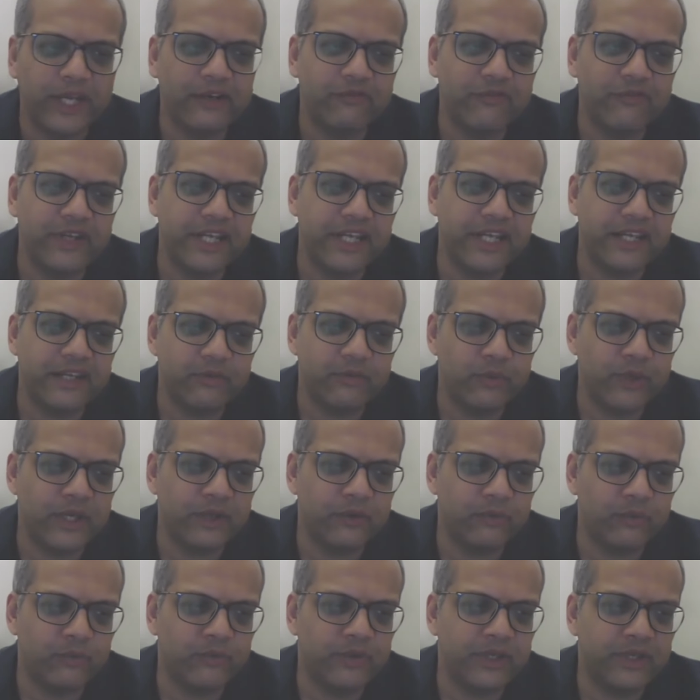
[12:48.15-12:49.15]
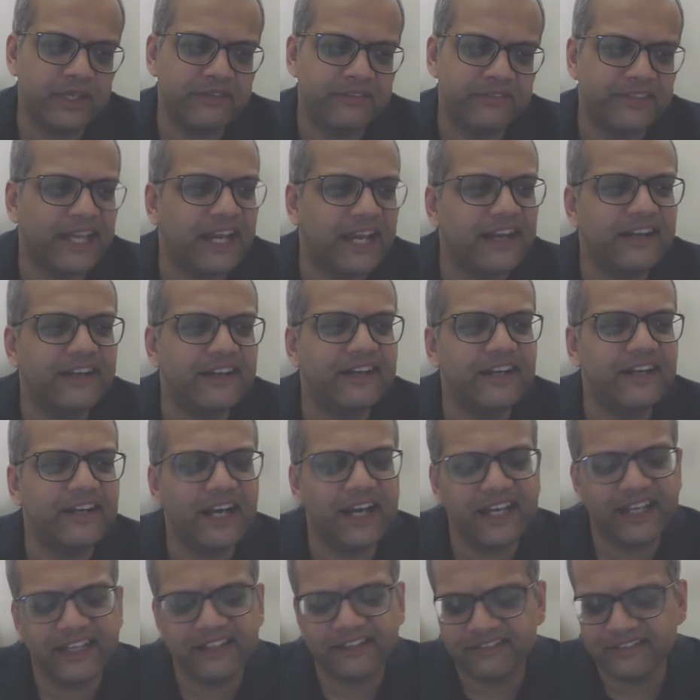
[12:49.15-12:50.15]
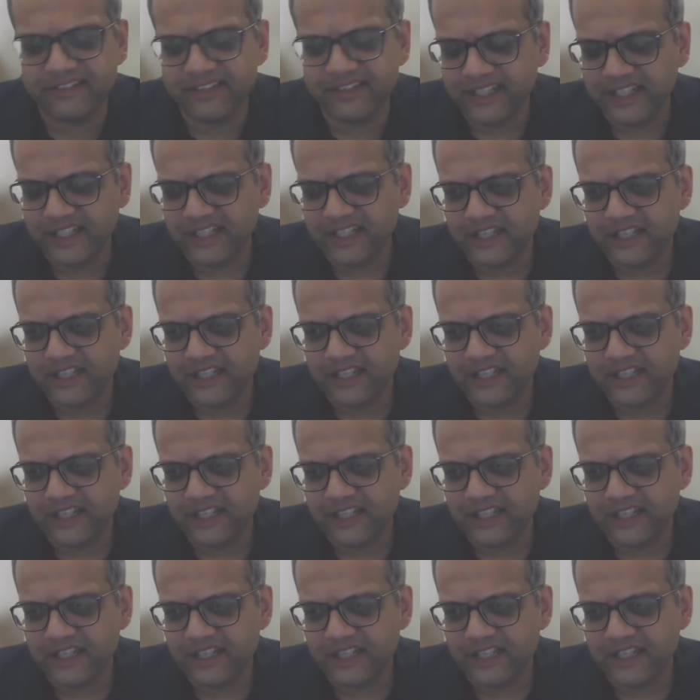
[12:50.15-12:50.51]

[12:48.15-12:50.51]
we standardize